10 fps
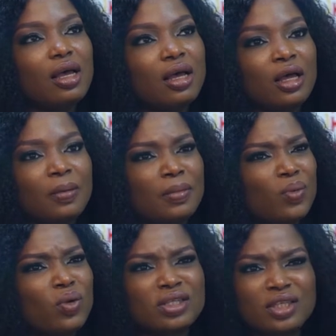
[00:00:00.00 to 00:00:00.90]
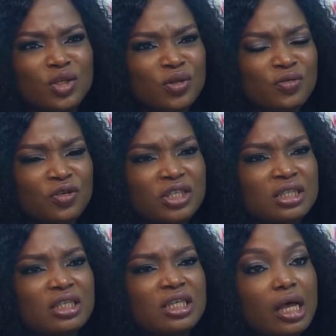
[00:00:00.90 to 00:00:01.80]
Um, I worked in
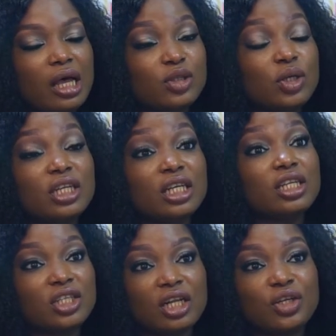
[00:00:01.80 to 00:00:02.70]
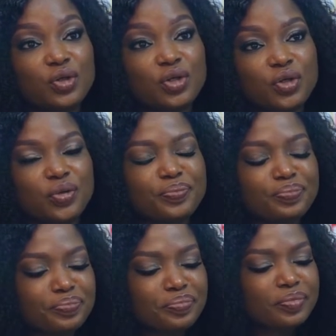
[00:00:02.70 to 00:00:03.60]
university. I studied English and literature.
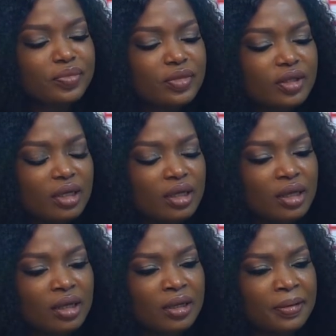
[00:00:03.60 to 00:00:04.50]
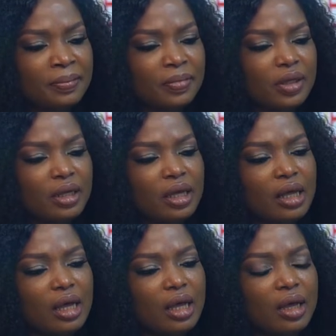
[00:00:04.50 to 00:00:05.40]
Um,
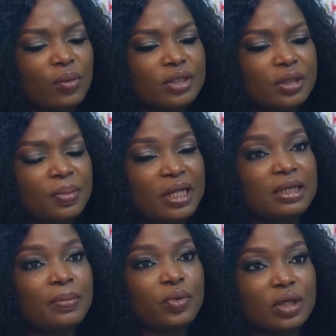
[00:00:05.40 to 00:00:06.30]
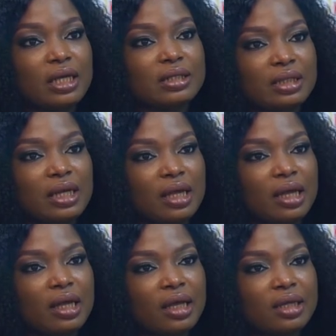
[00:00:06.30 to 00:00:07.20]
I was a part-time broadcaster
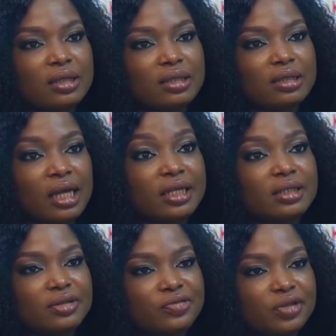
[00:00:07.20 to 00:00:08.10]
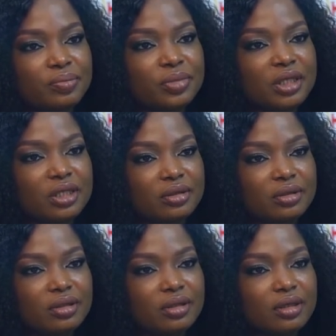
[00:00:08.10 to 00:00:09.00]
at I T V in Benin.
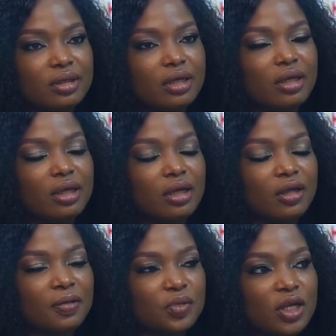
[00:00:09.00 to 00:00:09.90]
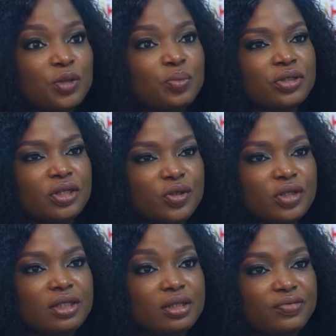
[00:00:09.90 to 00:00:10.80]
Um, so I used to present
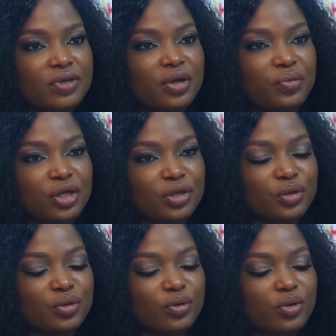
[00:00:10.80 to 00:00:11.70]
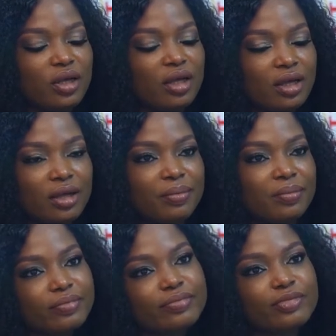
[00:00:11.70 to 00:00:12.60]
on T V and radio
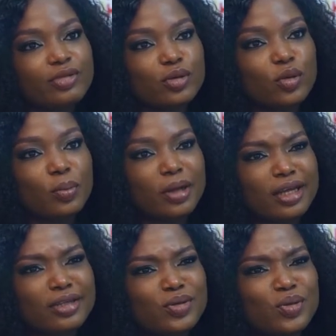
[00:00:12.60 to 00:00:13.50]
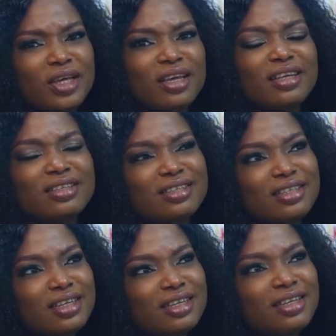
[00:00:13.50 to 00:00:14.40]
um, to go by. So yes,
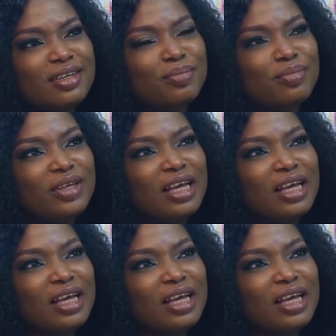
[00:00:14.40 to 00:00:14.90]
um,